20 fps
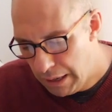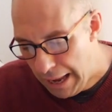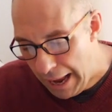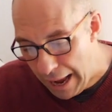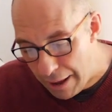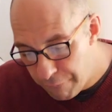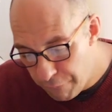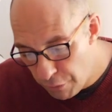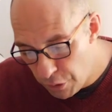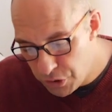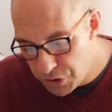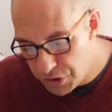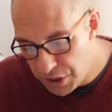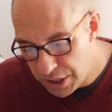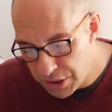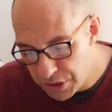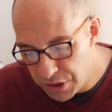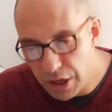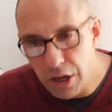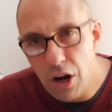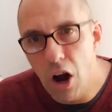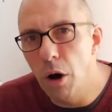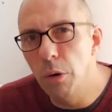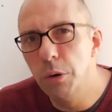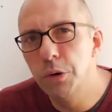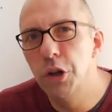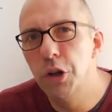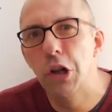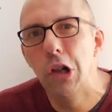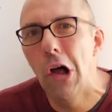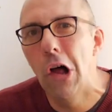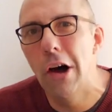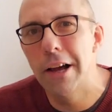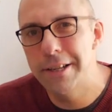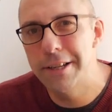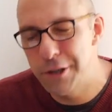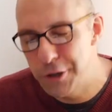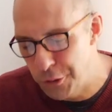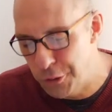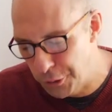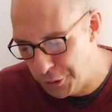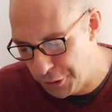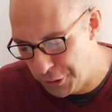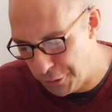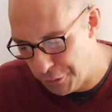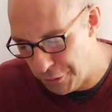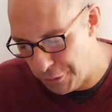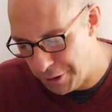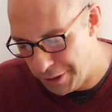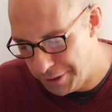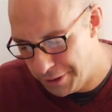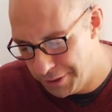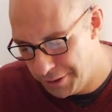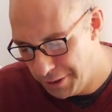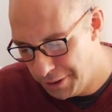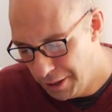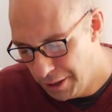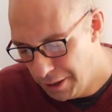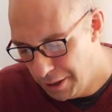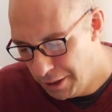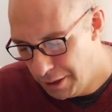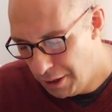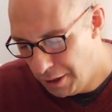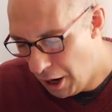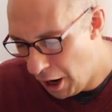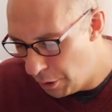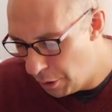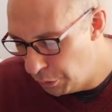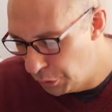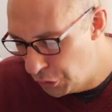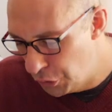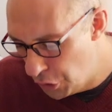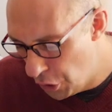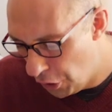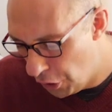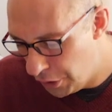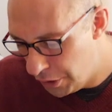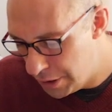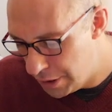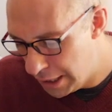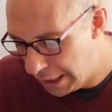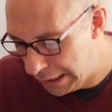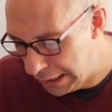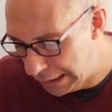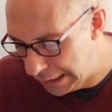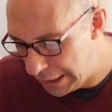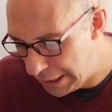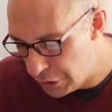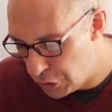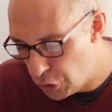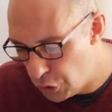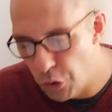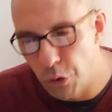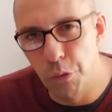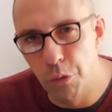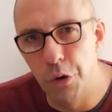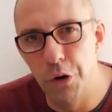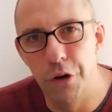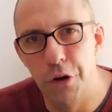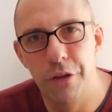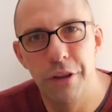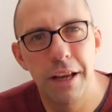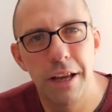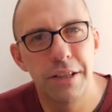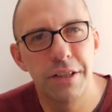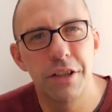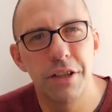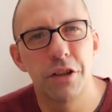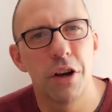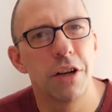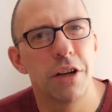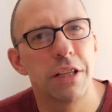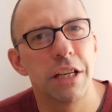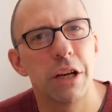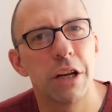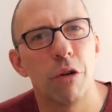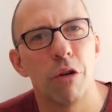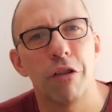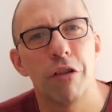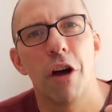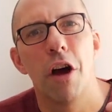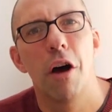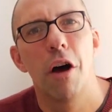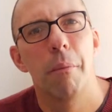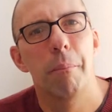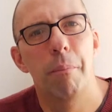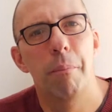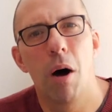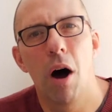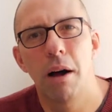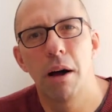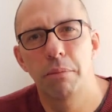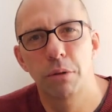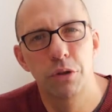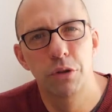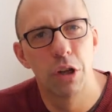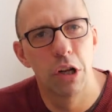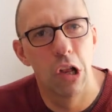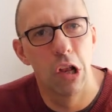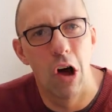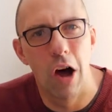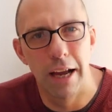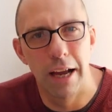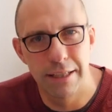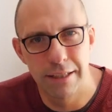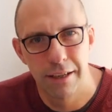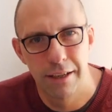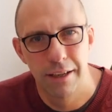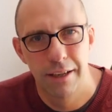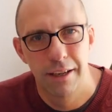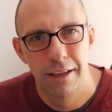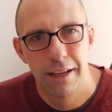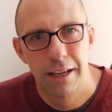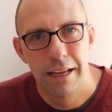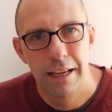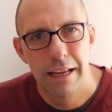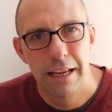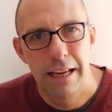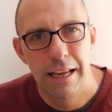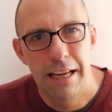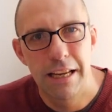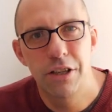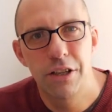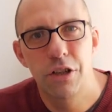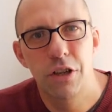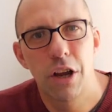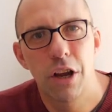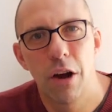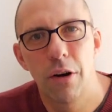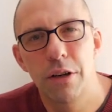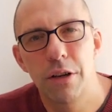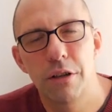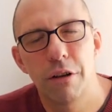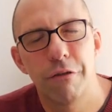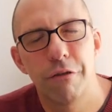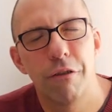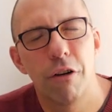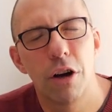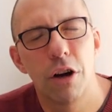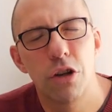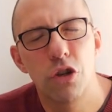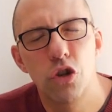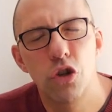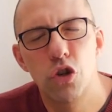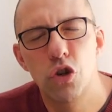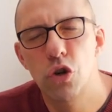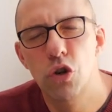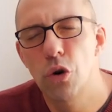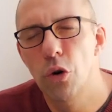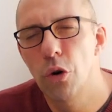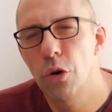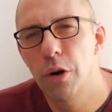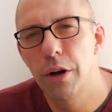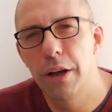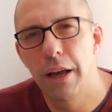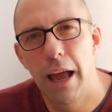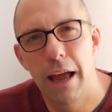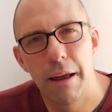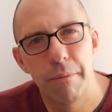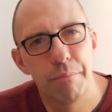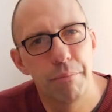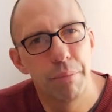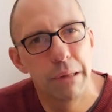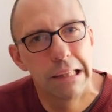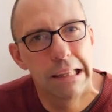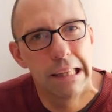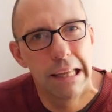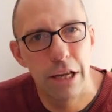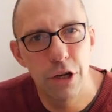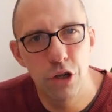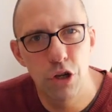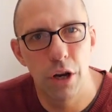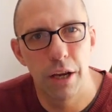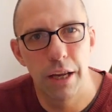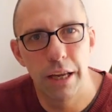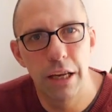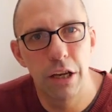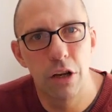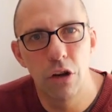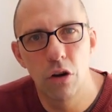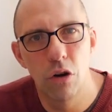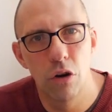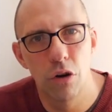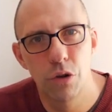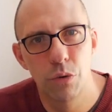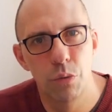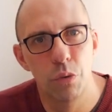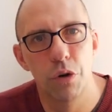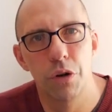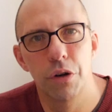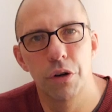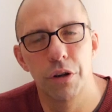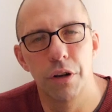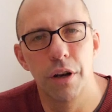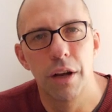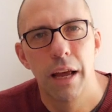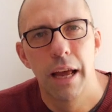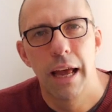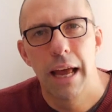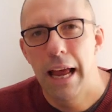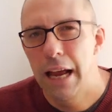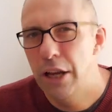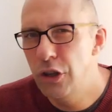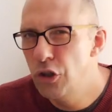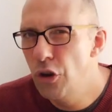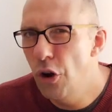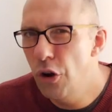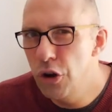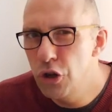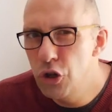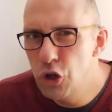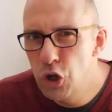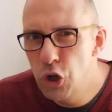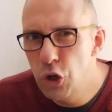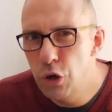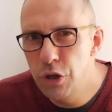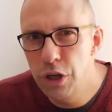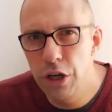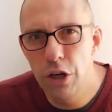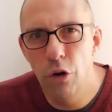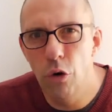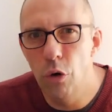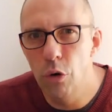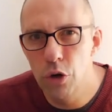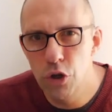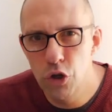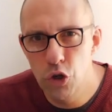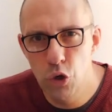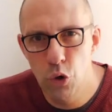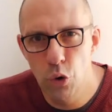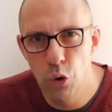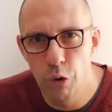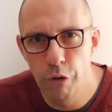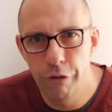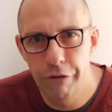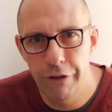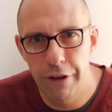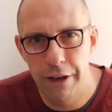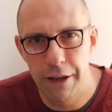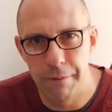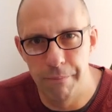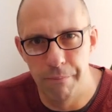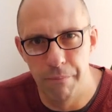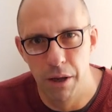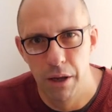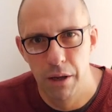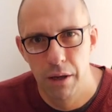And verse 16, I will delight in your decrees. I will not neglect your word. There's this idea of Bible delight. He's going to find joy and pleasure in God's word. It's not a duty or a chore for him.